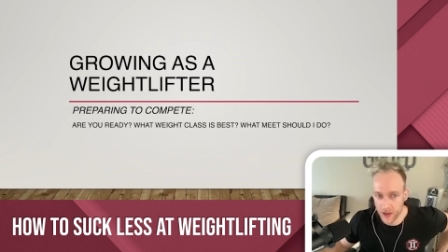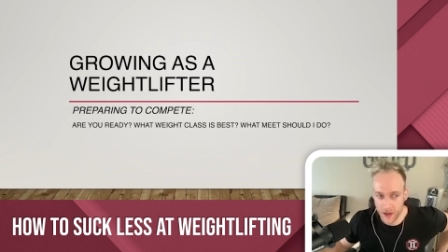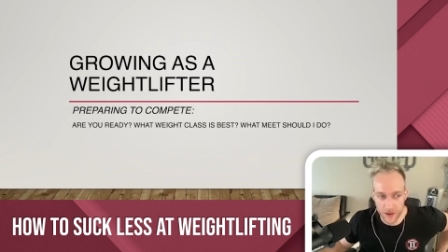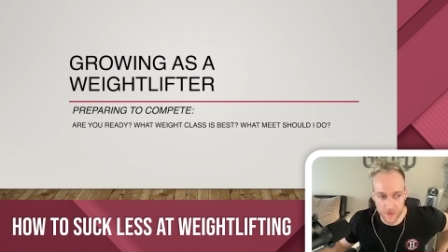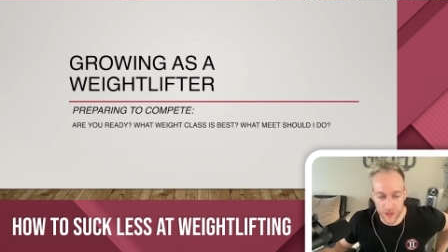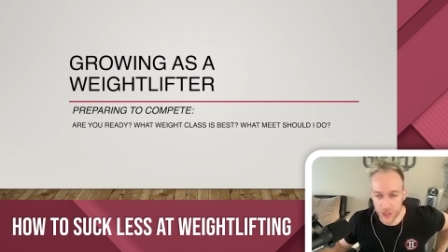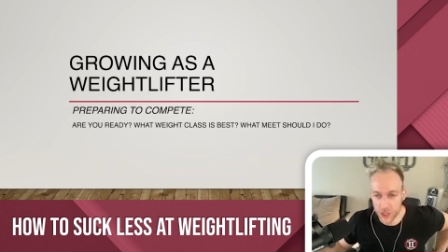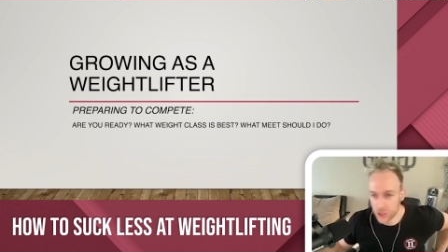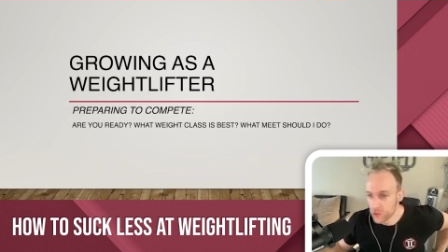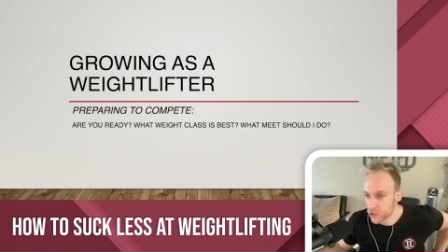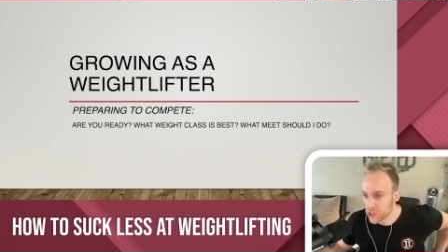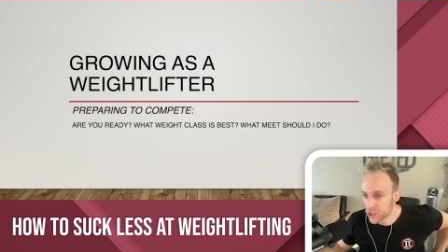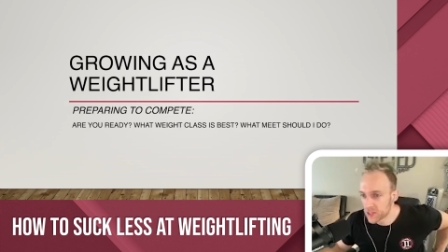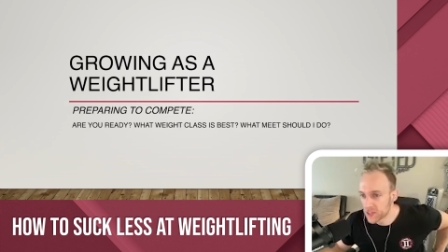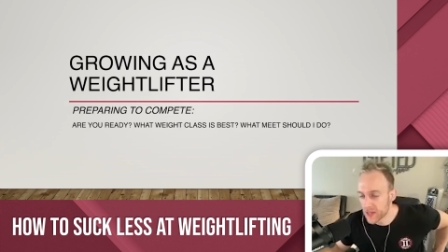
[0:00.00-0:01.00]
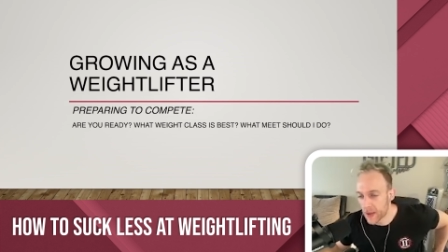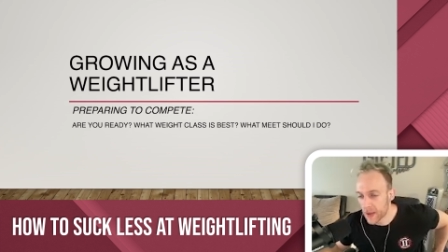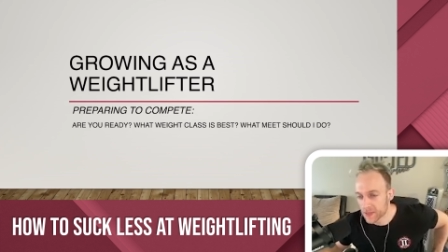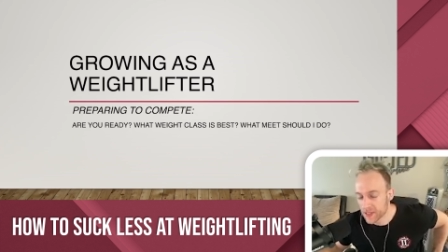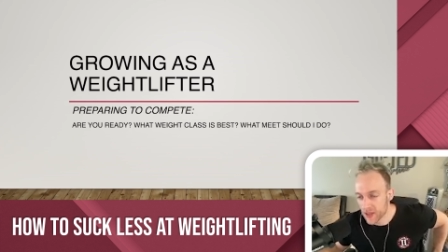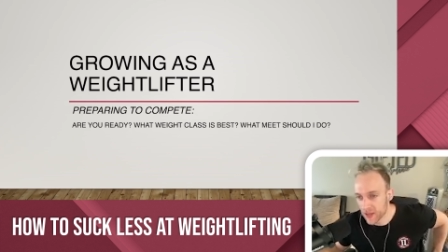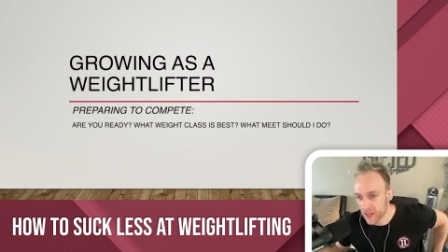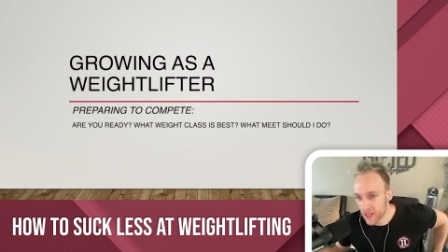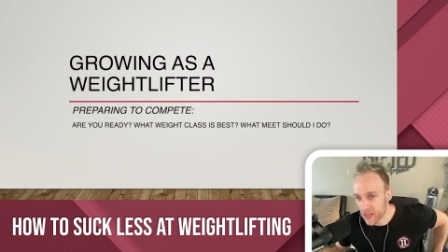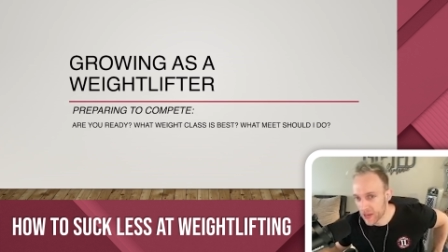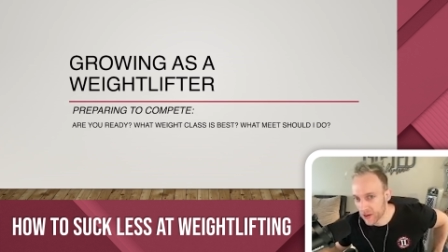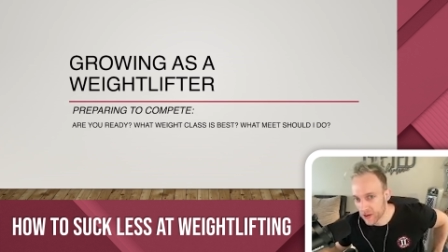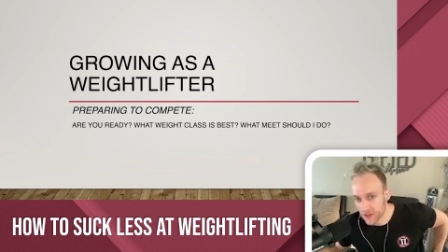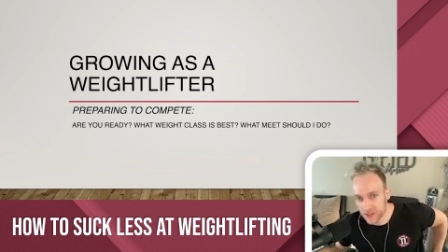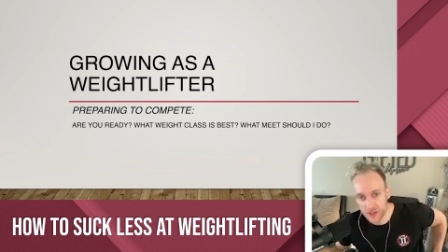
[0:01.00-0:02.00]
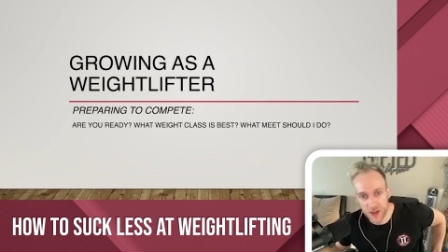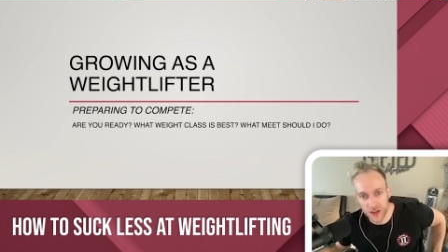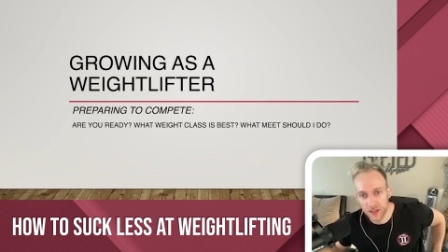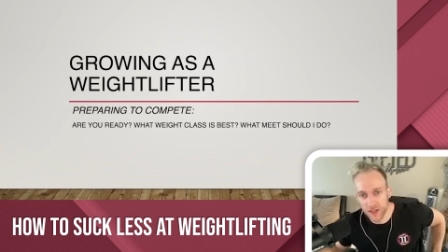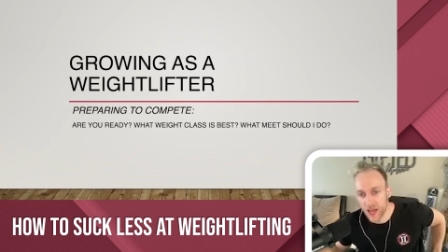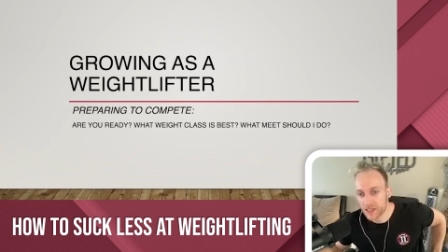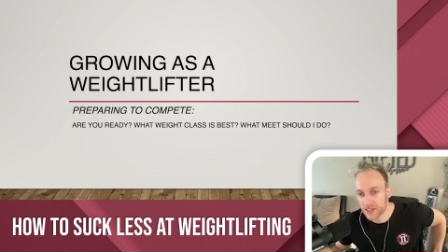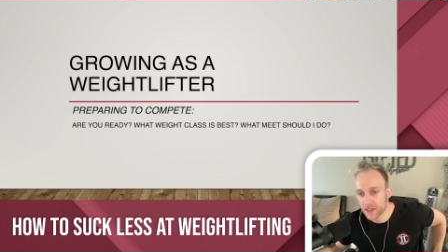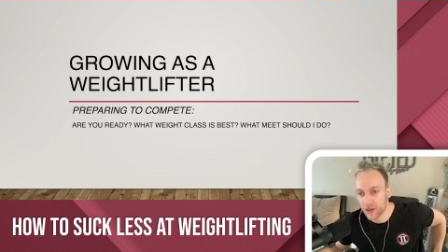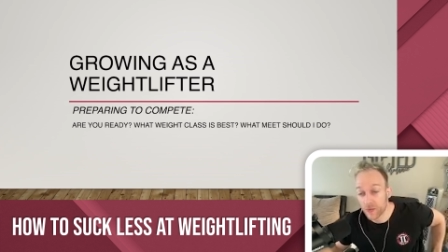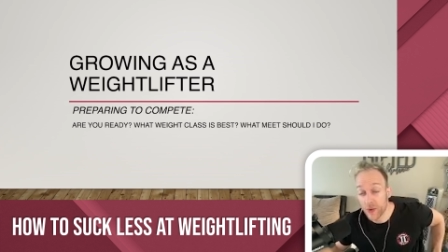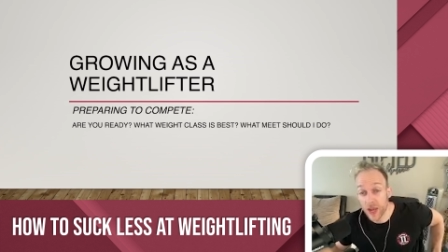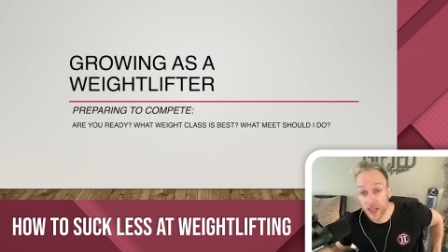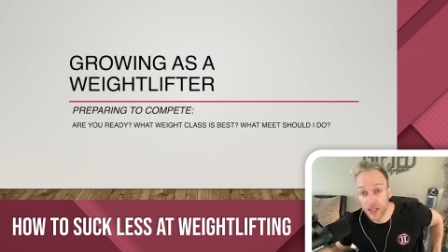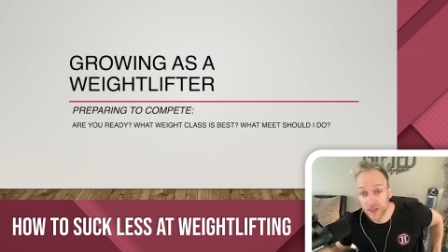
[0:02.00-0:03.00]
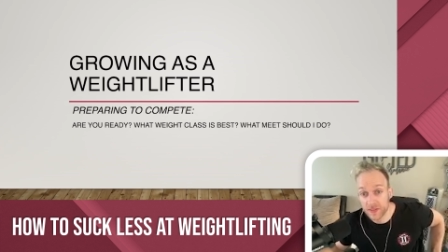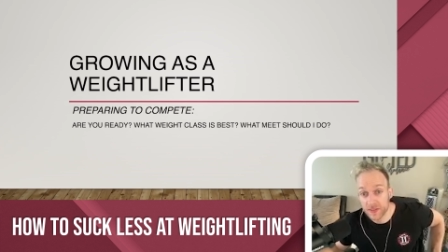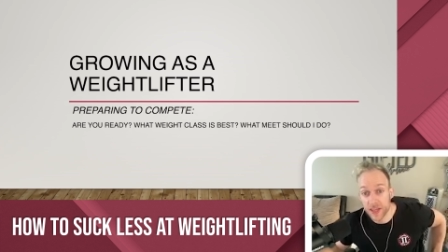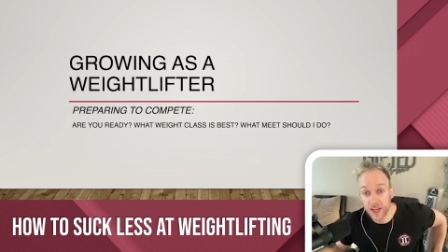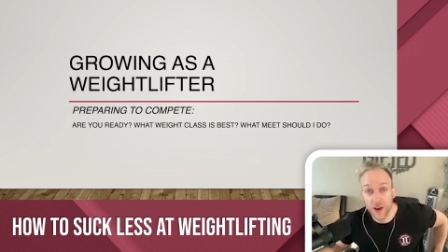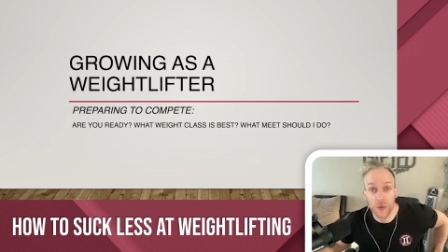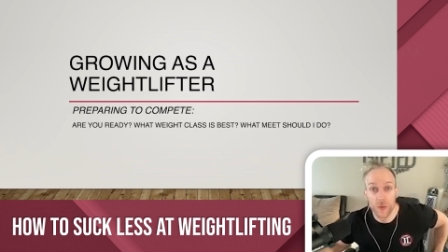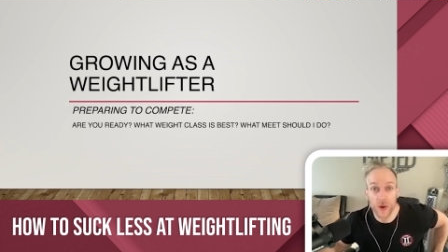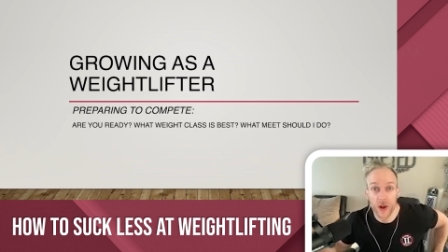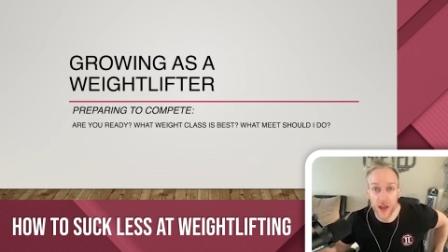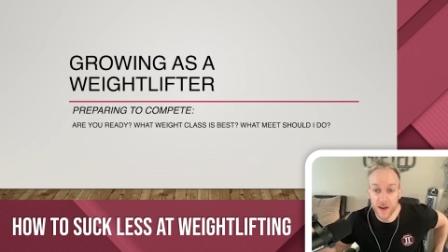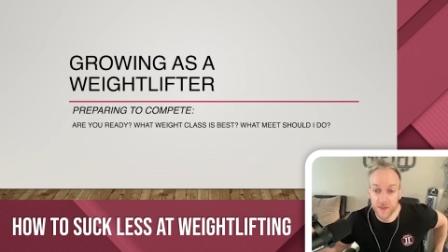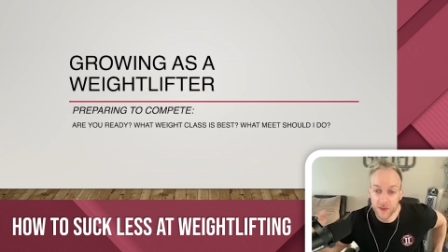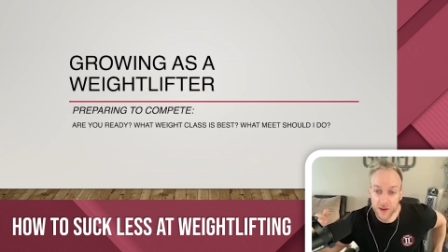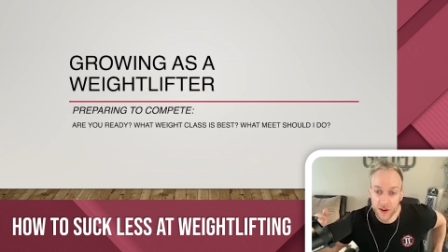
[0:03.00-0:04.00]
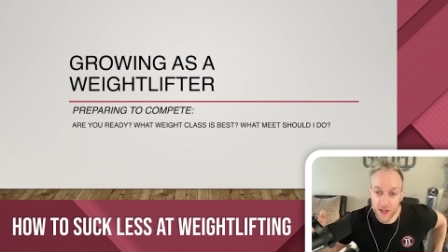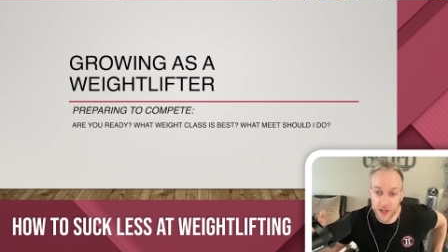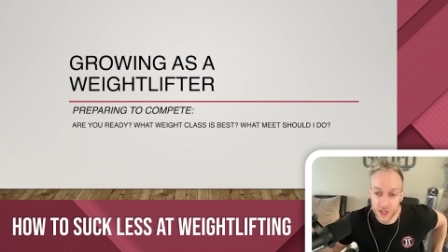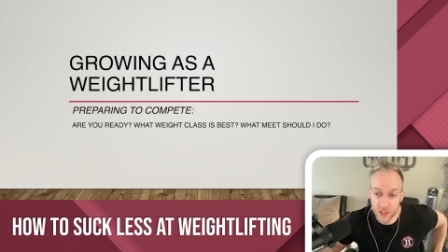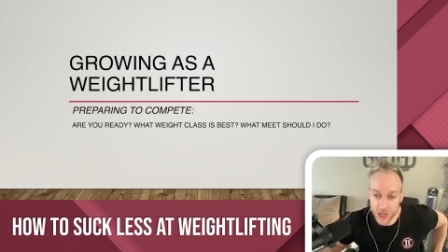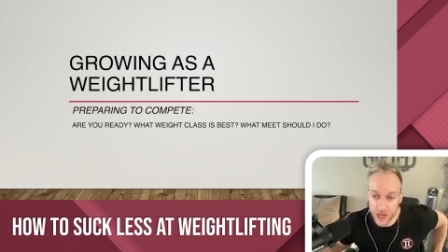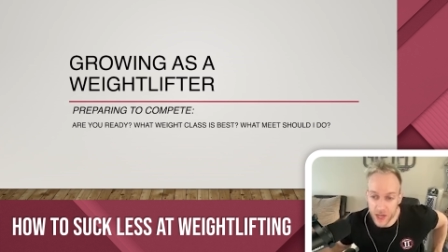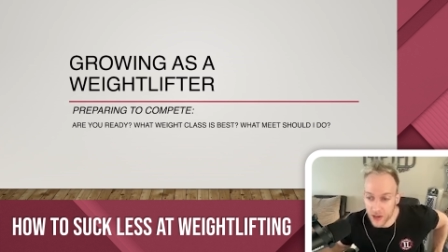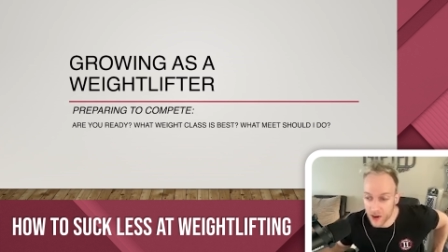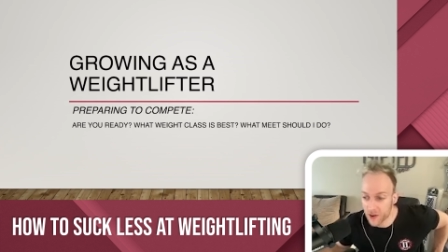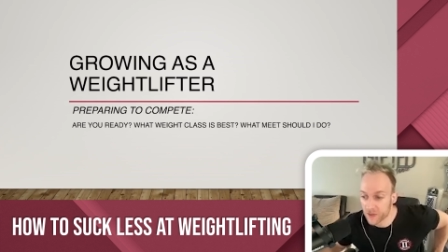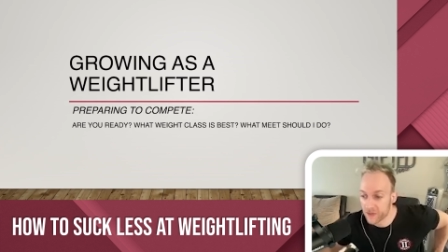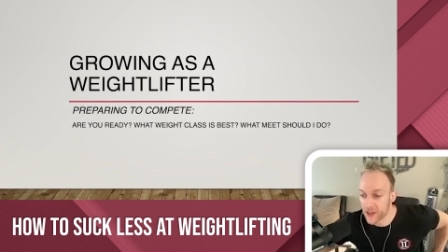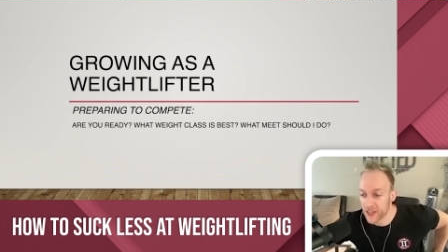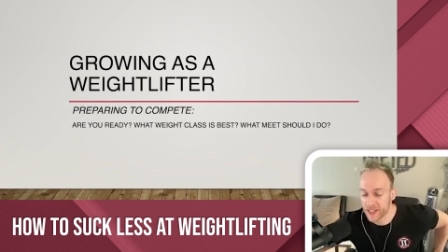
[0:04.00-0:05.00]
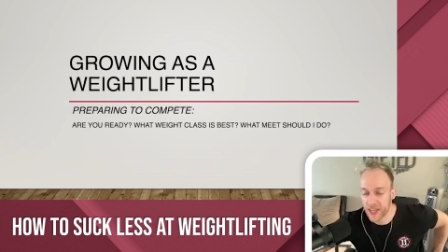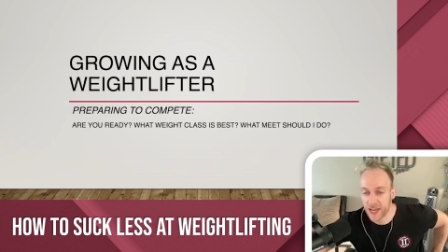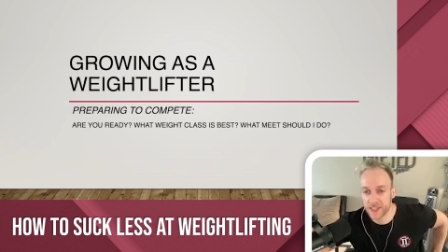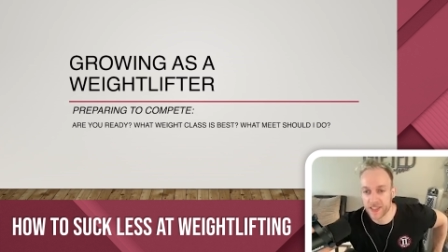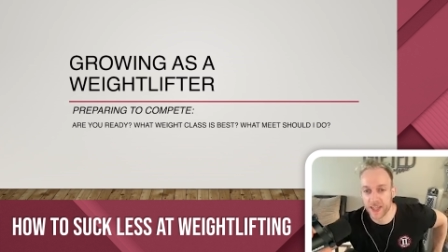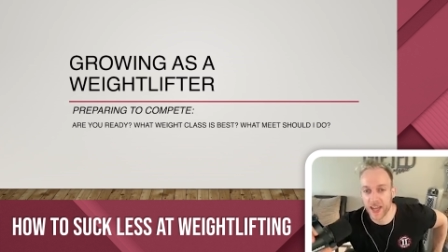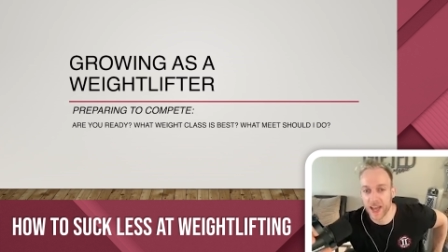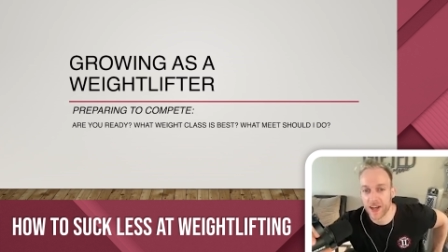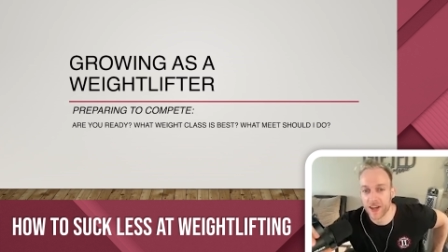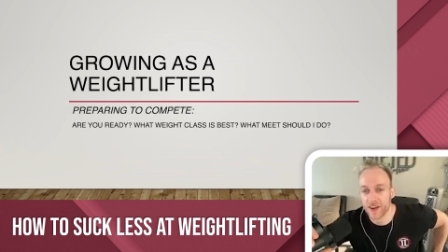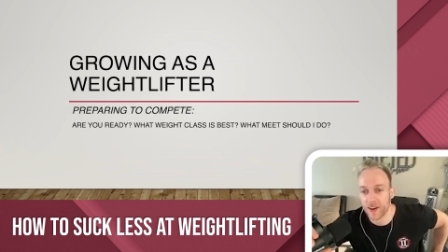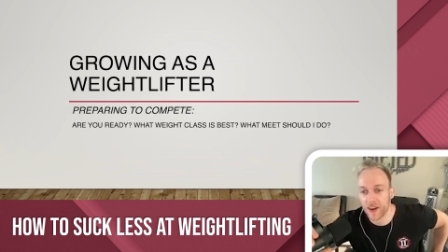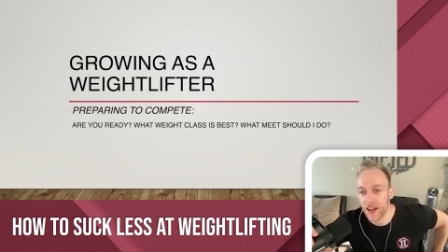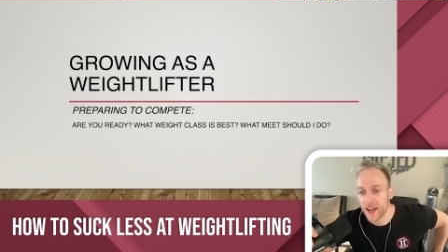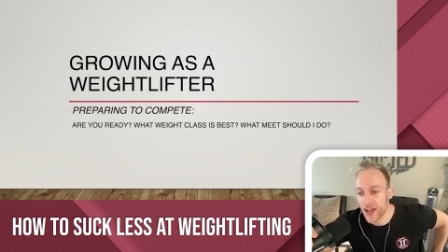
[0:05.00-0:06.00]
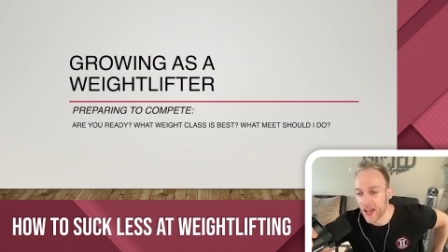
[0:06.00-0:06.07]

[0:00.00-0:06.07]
of the You Should Stop Sucking or Suck Less at Weightlifting or whatever Jake, our fantastic editor,